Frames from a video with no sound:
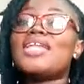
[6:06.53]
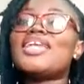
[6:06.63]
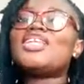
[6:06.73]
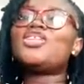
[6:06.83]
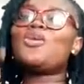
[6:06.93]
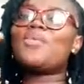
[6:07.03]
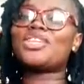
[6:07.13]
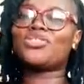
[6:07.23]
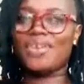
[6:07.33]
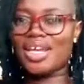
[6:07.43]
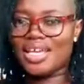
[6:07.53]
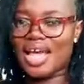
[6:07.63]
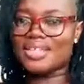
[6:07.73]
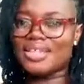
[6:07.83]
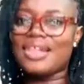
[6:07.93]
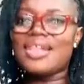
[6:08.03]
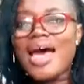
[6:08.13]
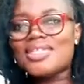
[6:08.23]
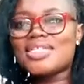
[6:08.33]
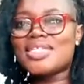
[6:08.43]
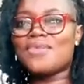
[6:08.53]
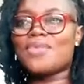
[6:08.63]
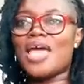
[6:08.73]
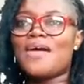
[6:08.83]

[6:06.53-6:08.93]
Then the number 3 and the last tip,